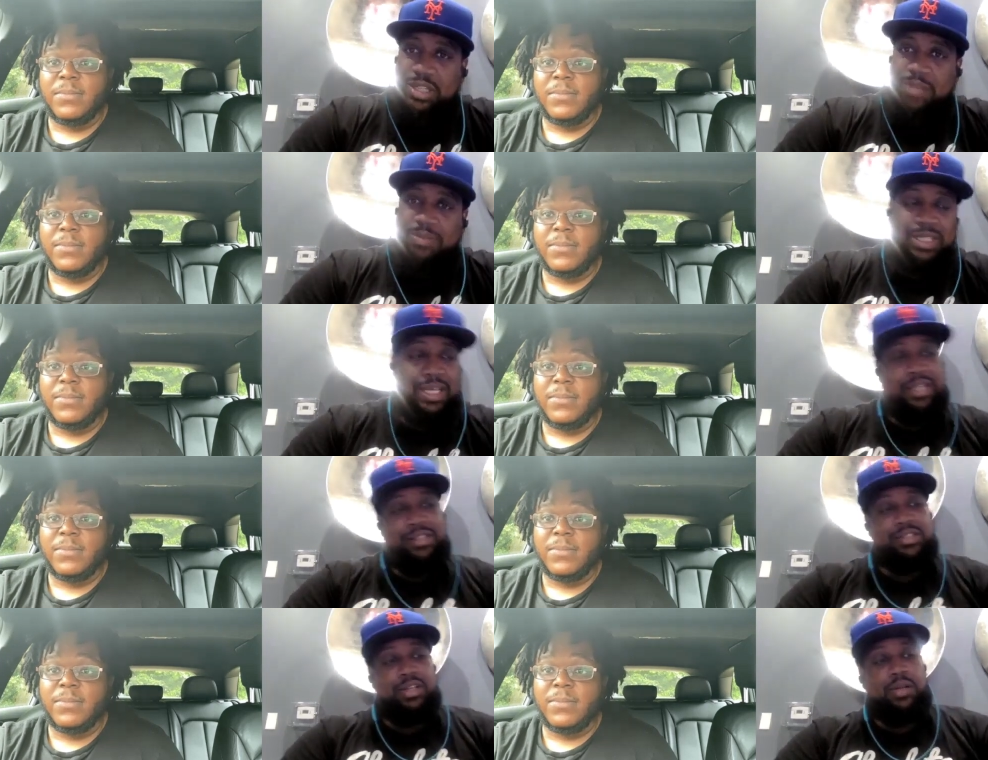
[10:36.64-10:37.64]
Speaker 1: know what I'm
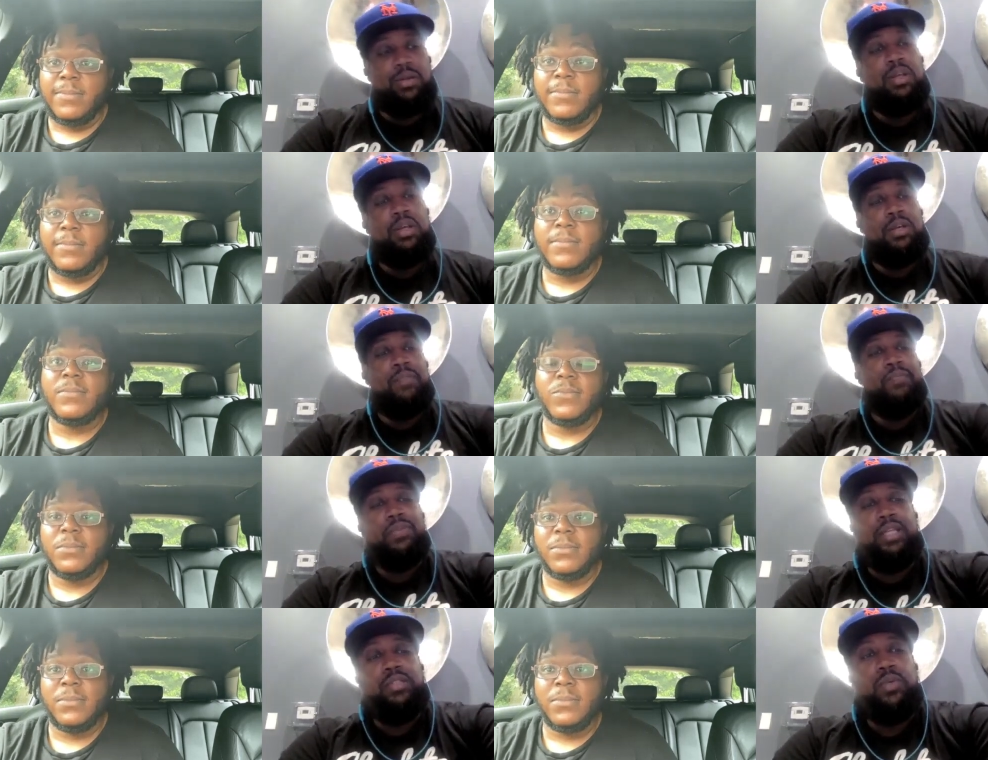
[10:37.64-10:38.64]
saying? So
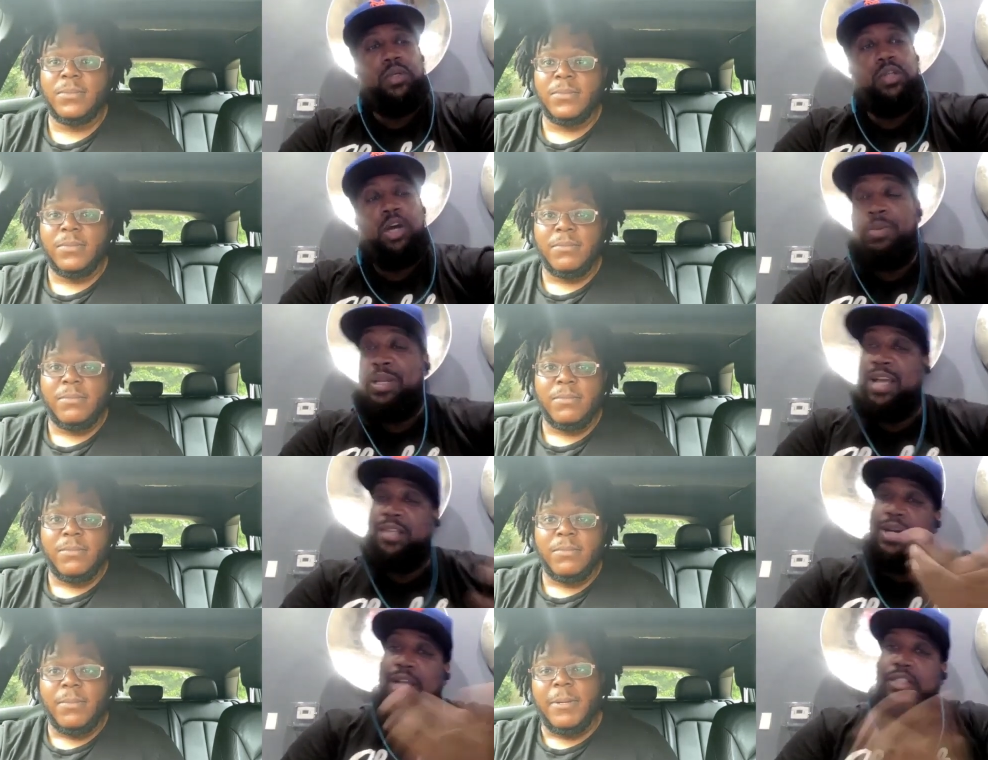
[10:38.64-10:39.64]
that's real dope. And now
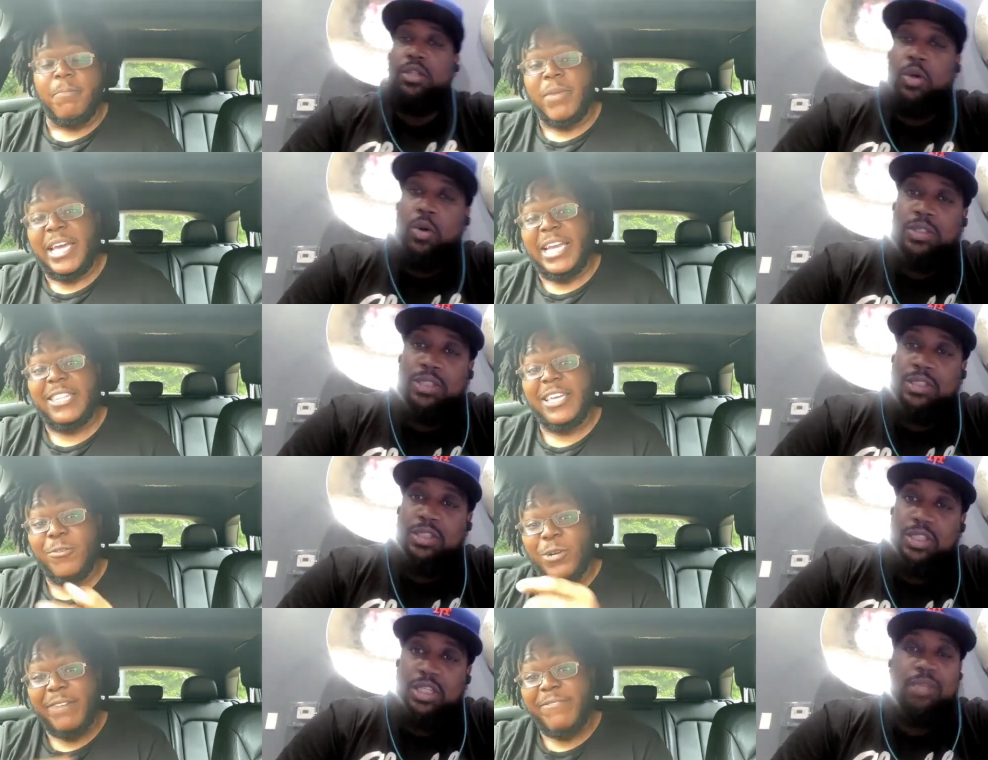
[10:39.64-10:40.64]
you got man, your horses
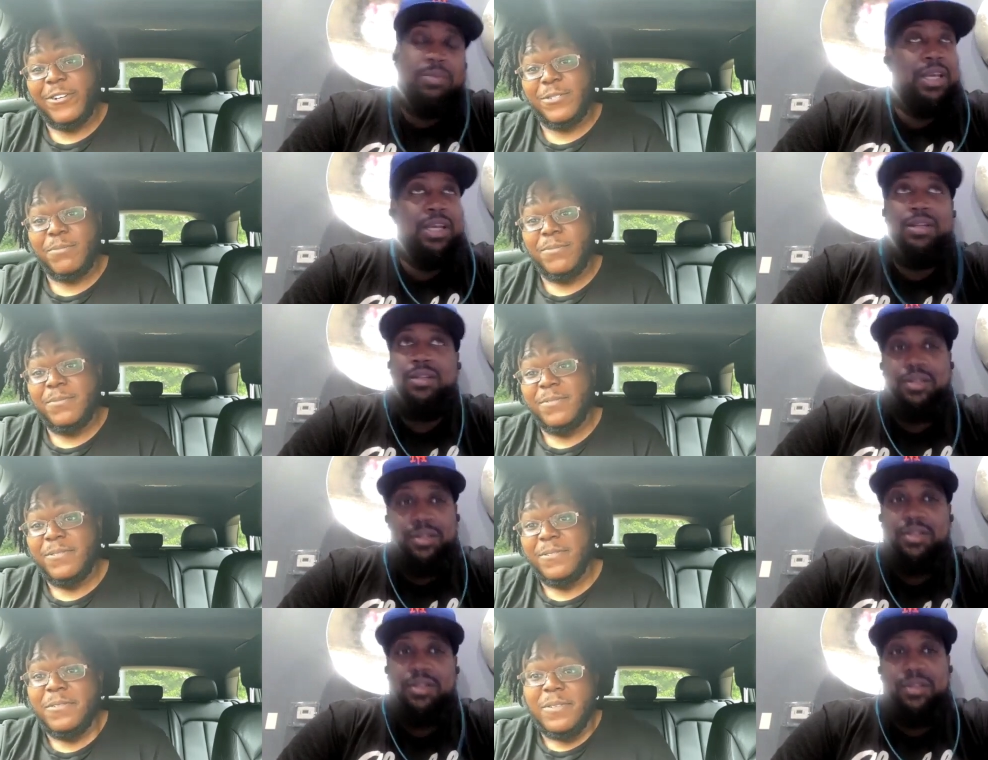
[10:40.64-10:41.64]
and shit, man.
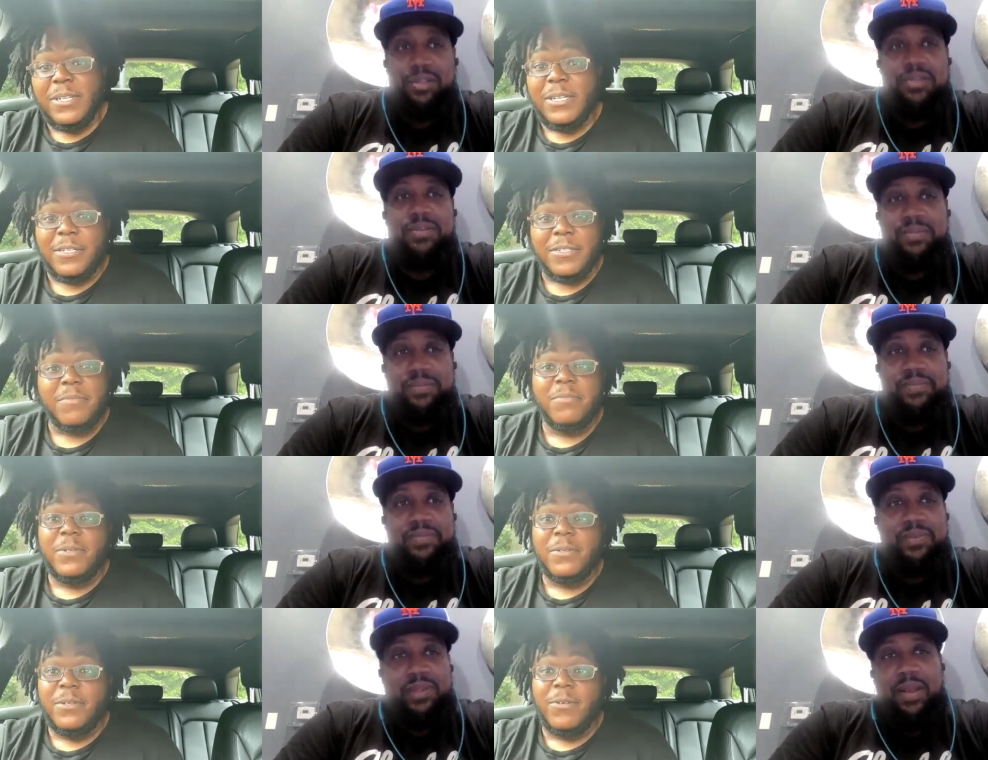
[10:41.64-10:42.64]

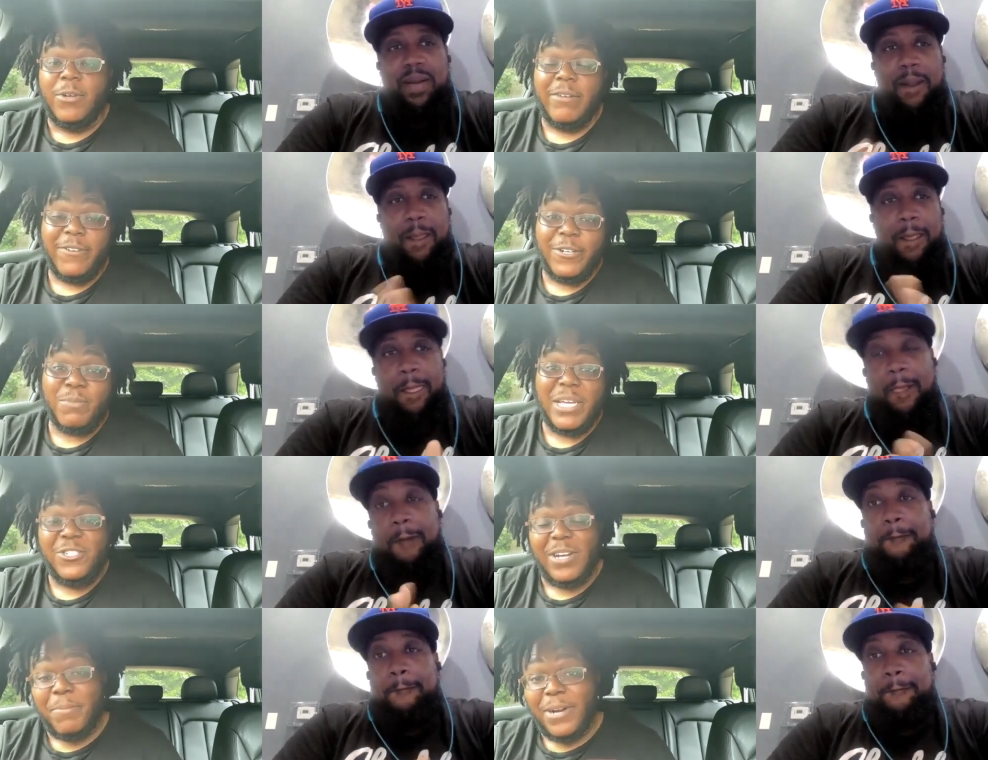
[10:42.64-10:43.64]
Speaker 2: When I first
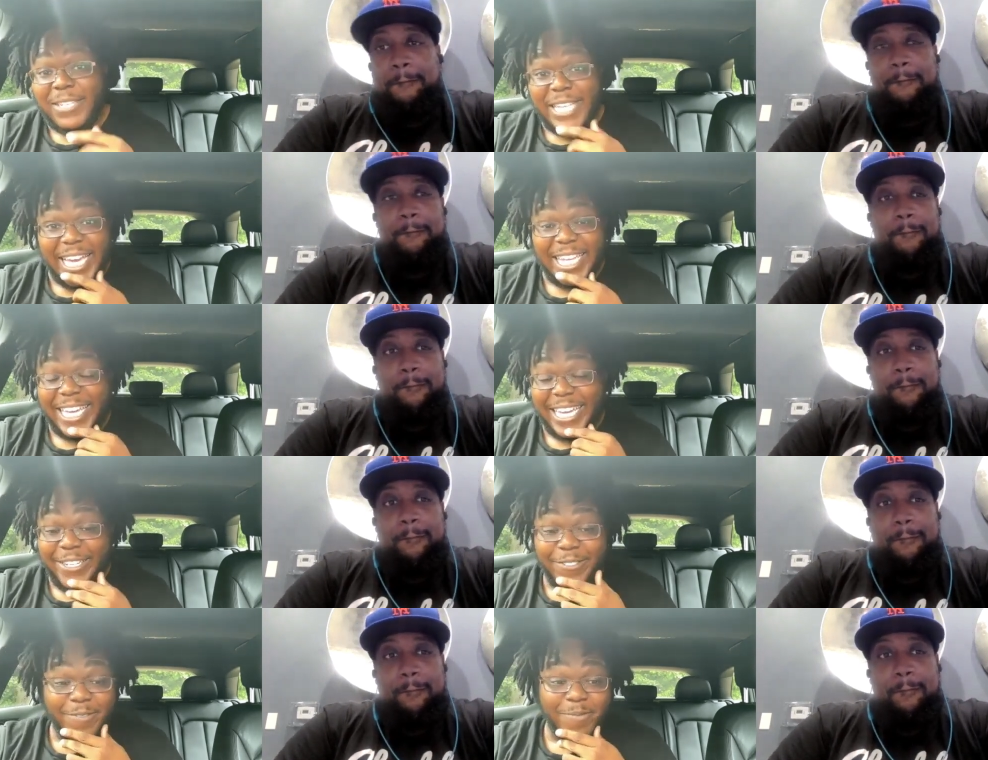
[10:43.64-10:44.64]
met you, I probably had
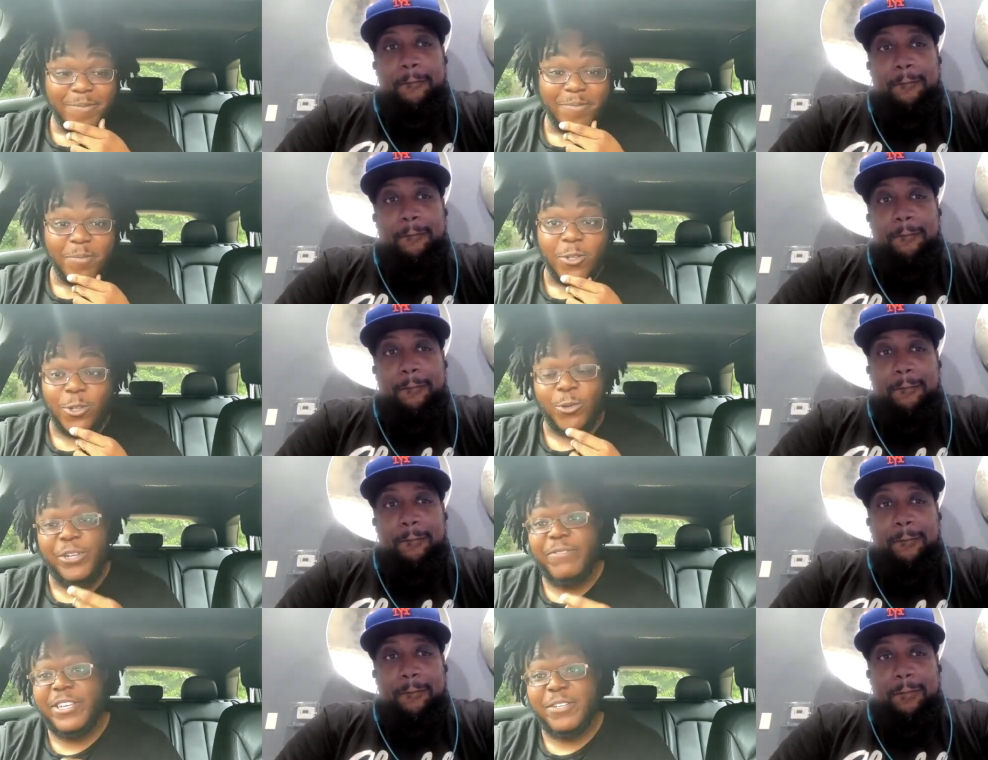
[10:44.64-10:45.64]
like
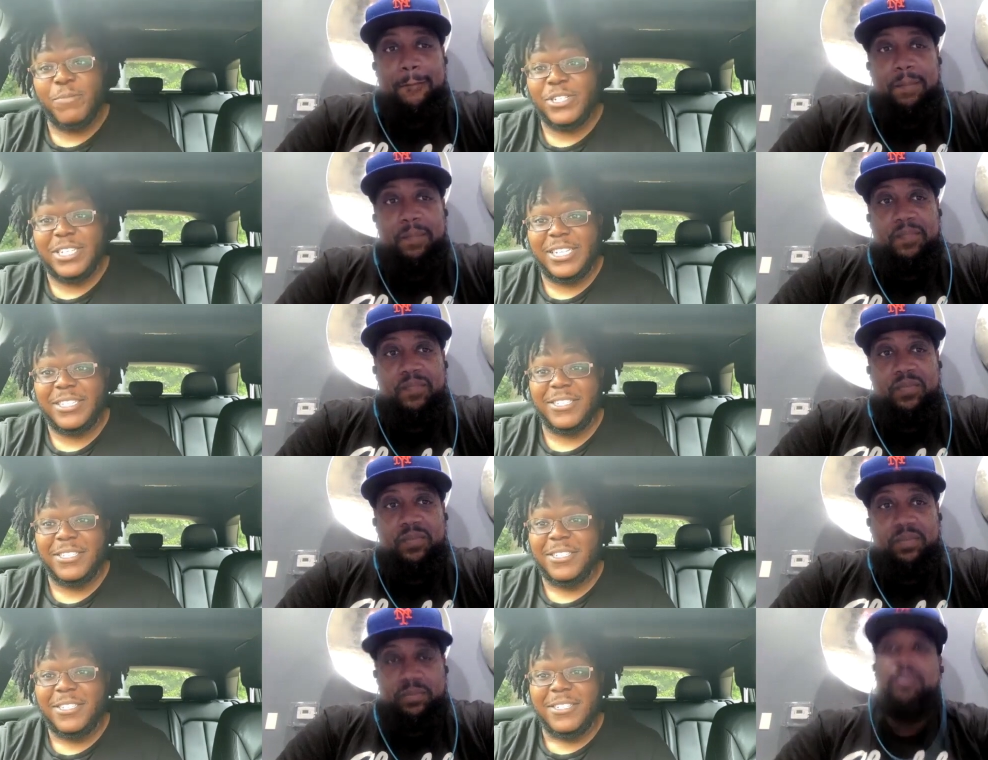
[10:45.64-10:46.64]
three vending machines,
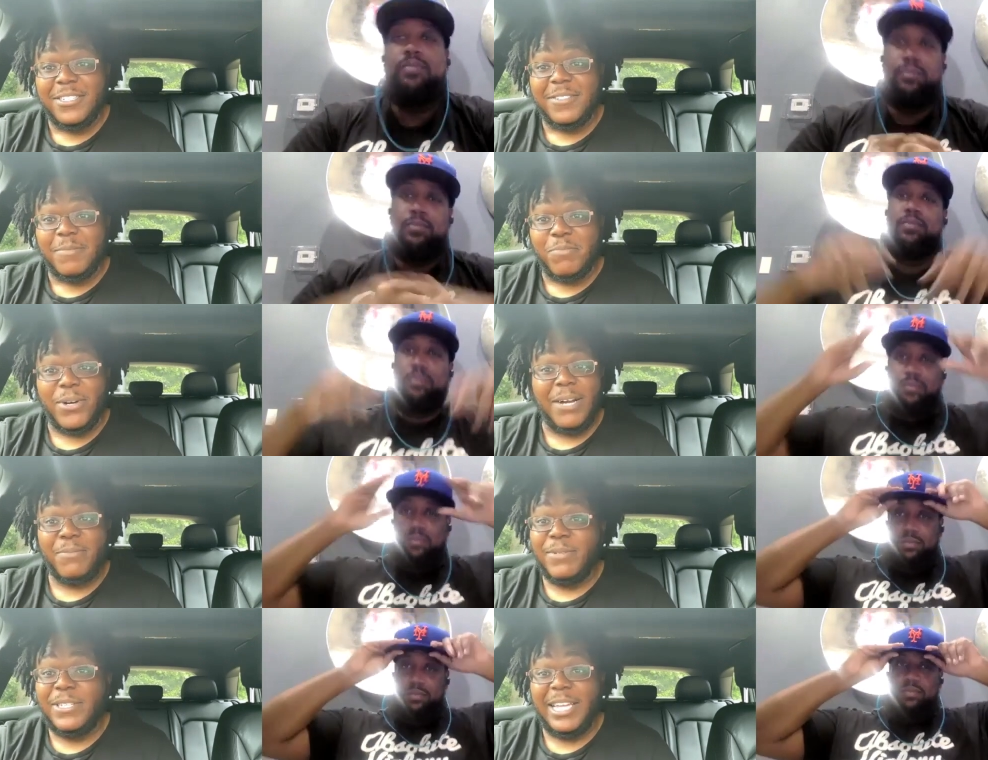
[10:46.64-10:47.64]
mm-hmm.
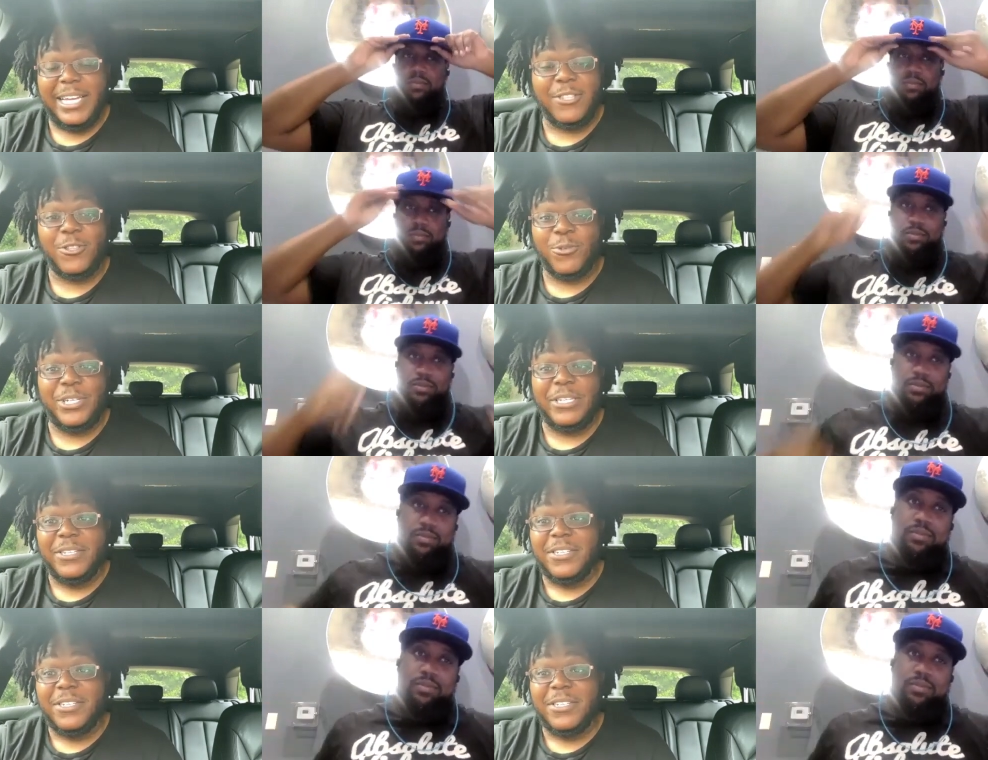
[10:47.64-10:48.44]
probably like three.